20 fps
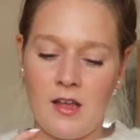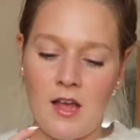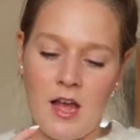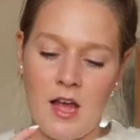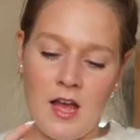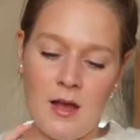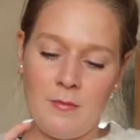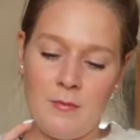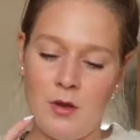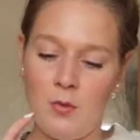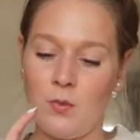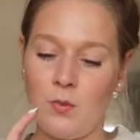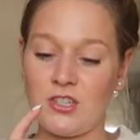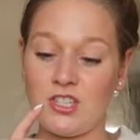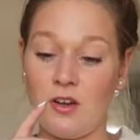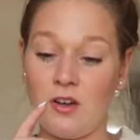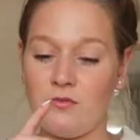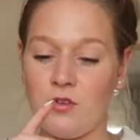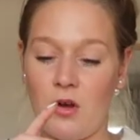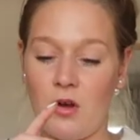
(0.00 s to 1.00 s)
um,
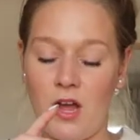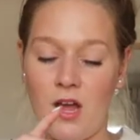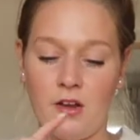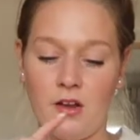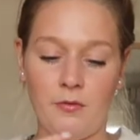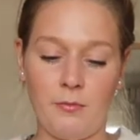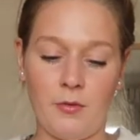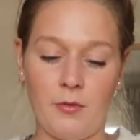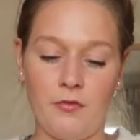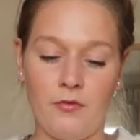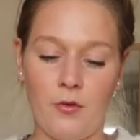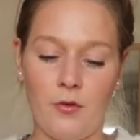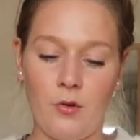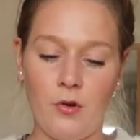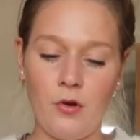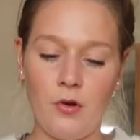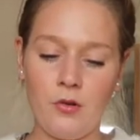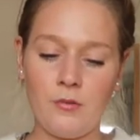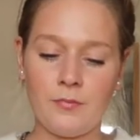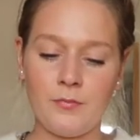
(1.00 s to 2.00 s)
which I've not heard of
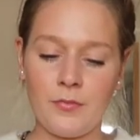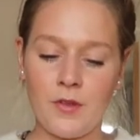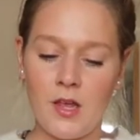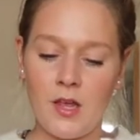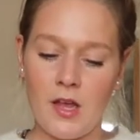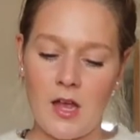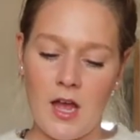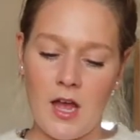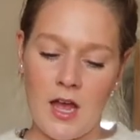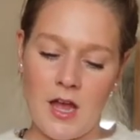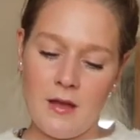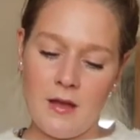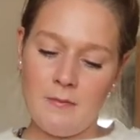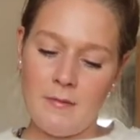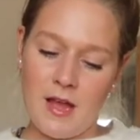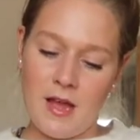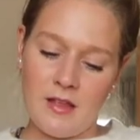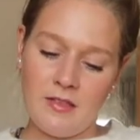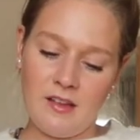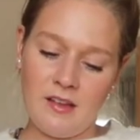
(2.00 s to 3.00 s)
before,
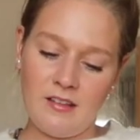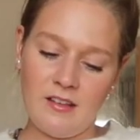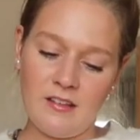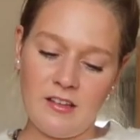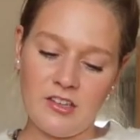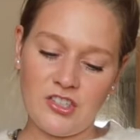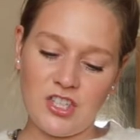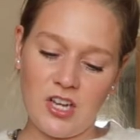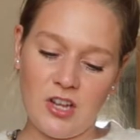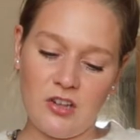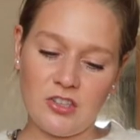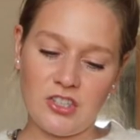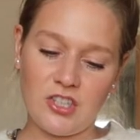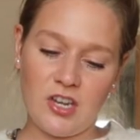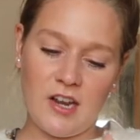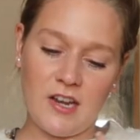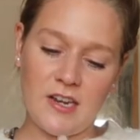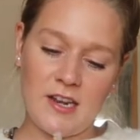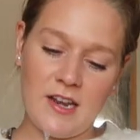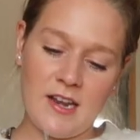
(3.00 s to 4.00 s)
um, and this is a Gel
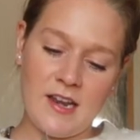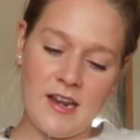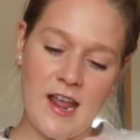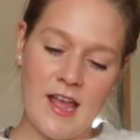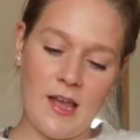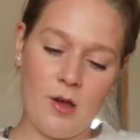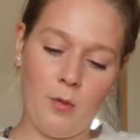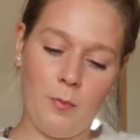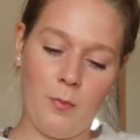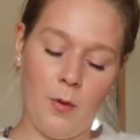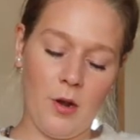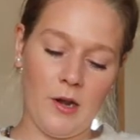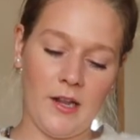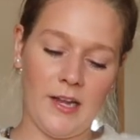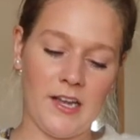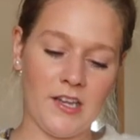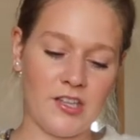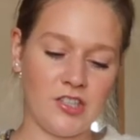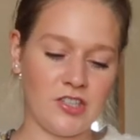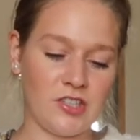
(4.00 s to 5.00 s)
Shine Nail
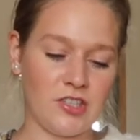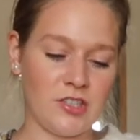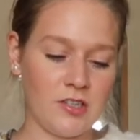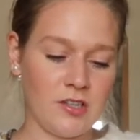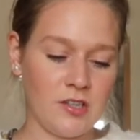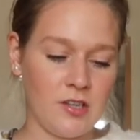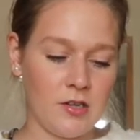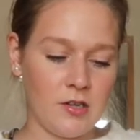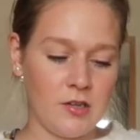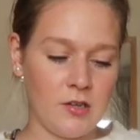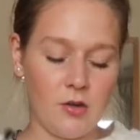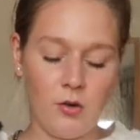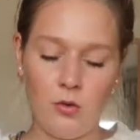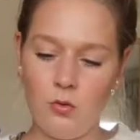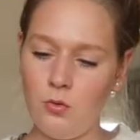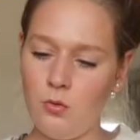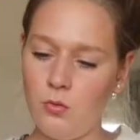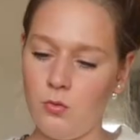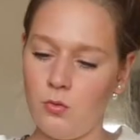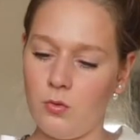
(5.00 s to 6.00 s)
Polish.
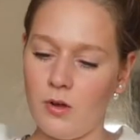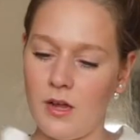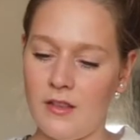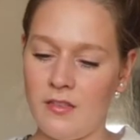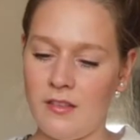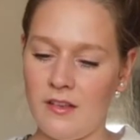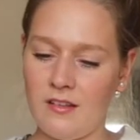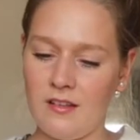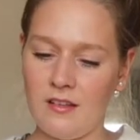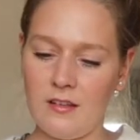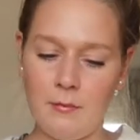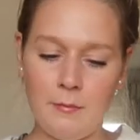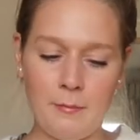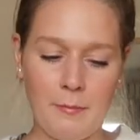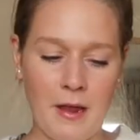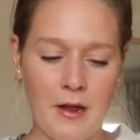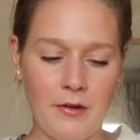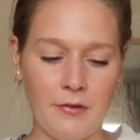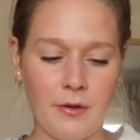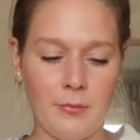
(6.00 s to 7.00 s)
Oh, and this is in
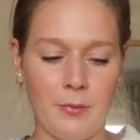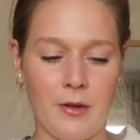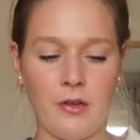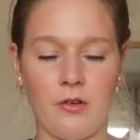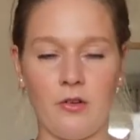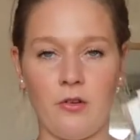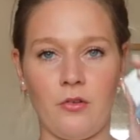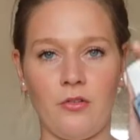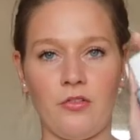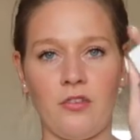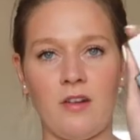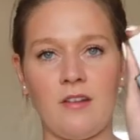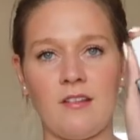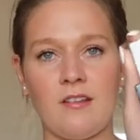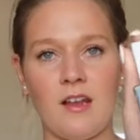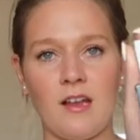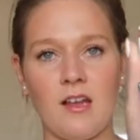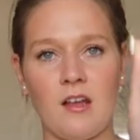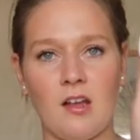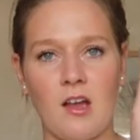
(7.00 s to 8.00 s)
Periwinkle, so
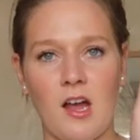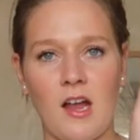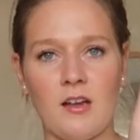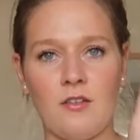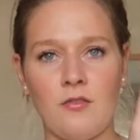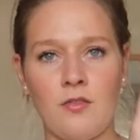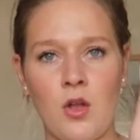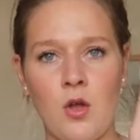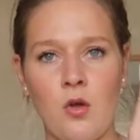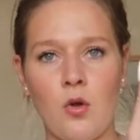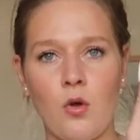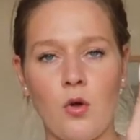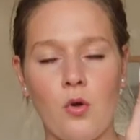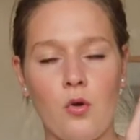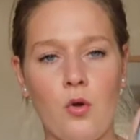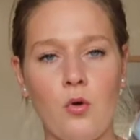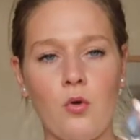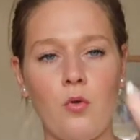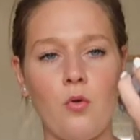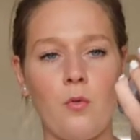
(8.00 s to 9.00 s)
it's like a kind of
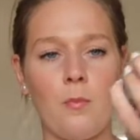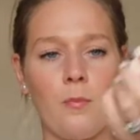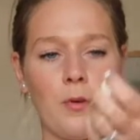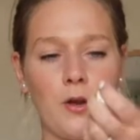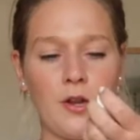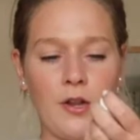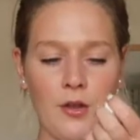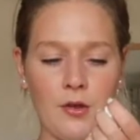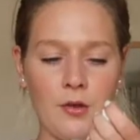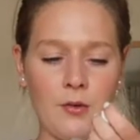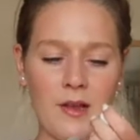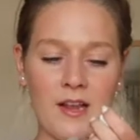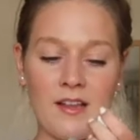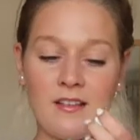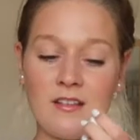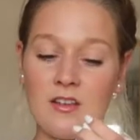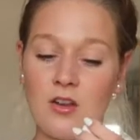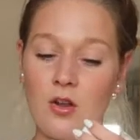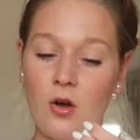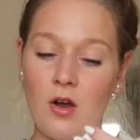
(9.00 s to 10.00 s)
cool blue.
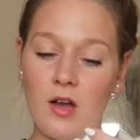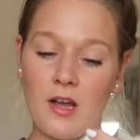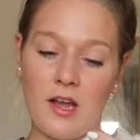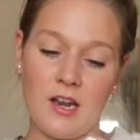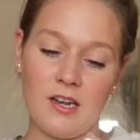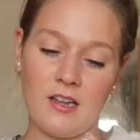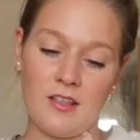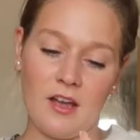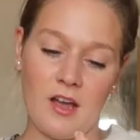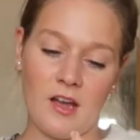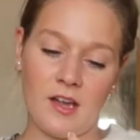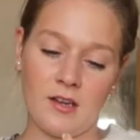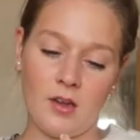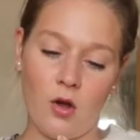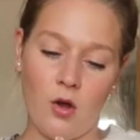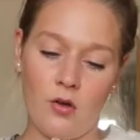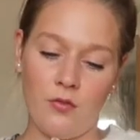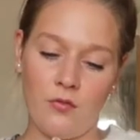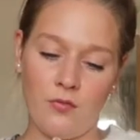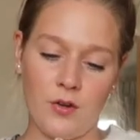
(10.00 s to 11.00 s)
It's not a colour that I
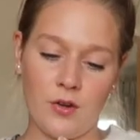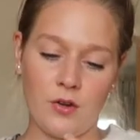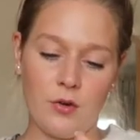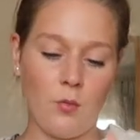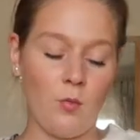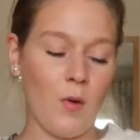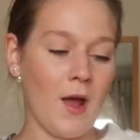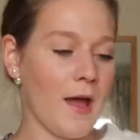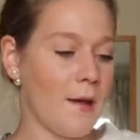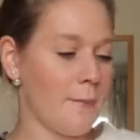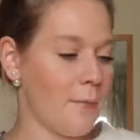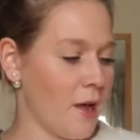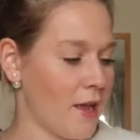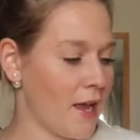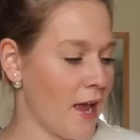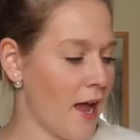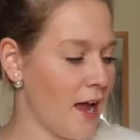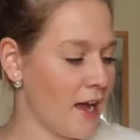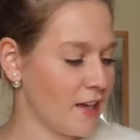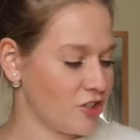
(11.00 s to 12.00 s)
often wear, but
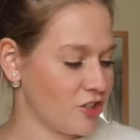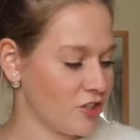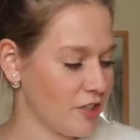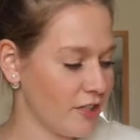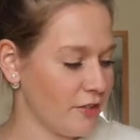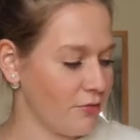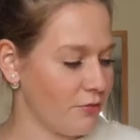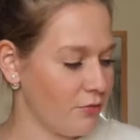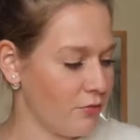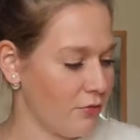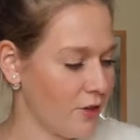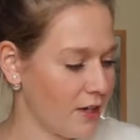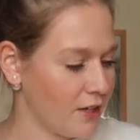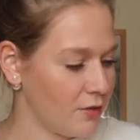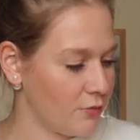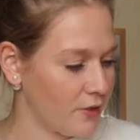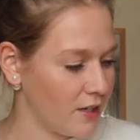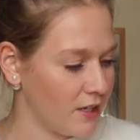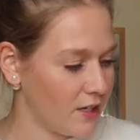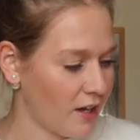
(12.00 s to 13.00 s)
I actually really,
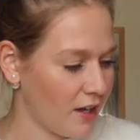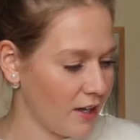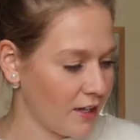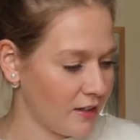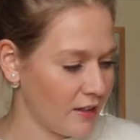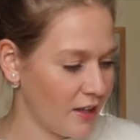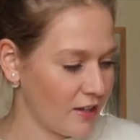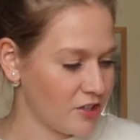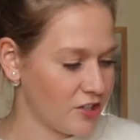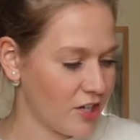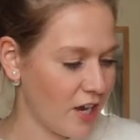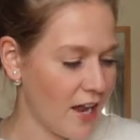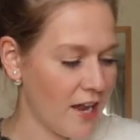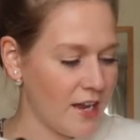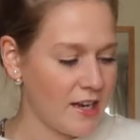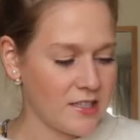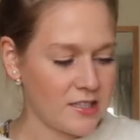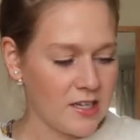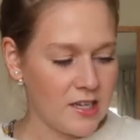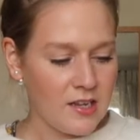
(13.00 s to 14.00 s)
really like that
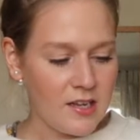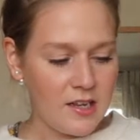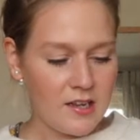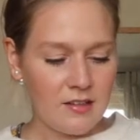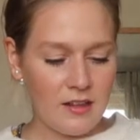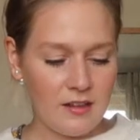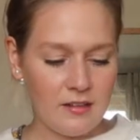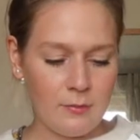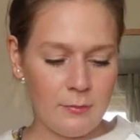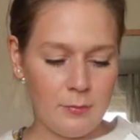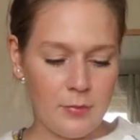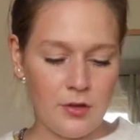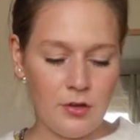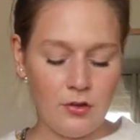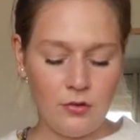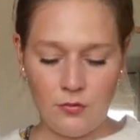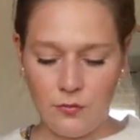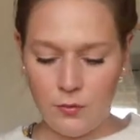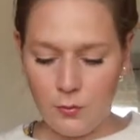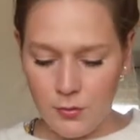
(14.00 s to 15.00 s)
shade. That's a
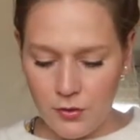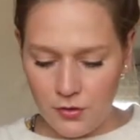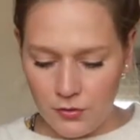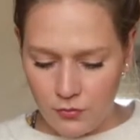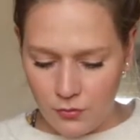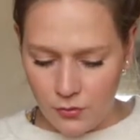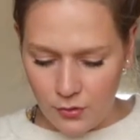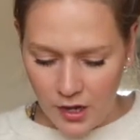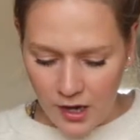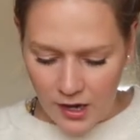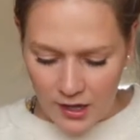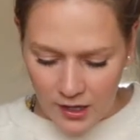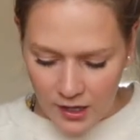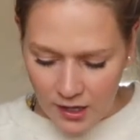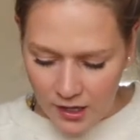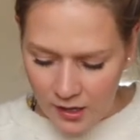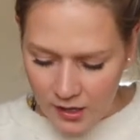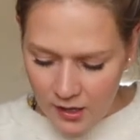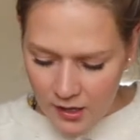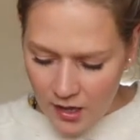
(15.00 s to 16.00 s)
beautiful, beautiful
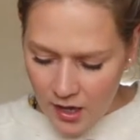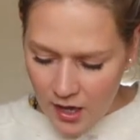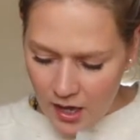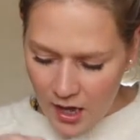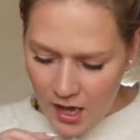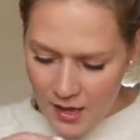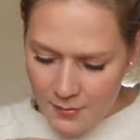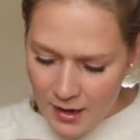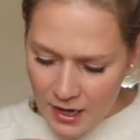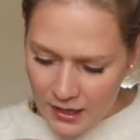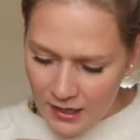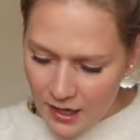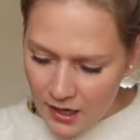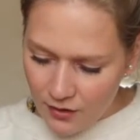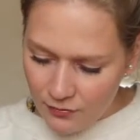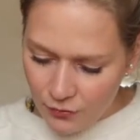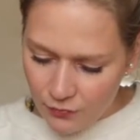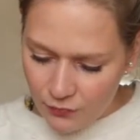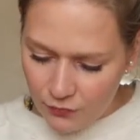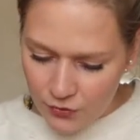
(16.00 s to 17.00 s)
colour, um, and I
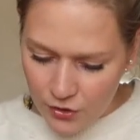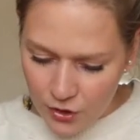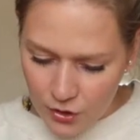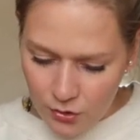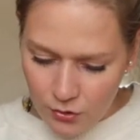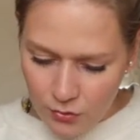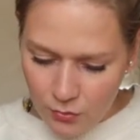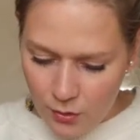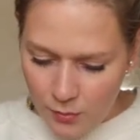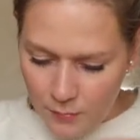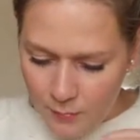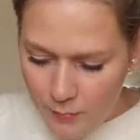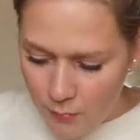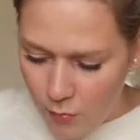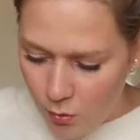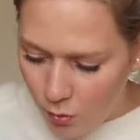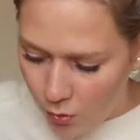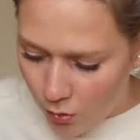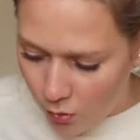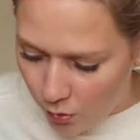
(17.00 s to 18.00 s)
have a few
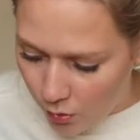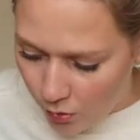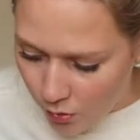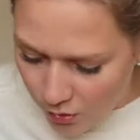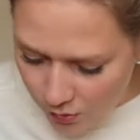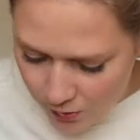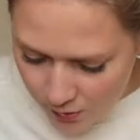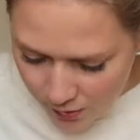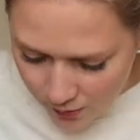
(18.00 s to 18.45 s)
more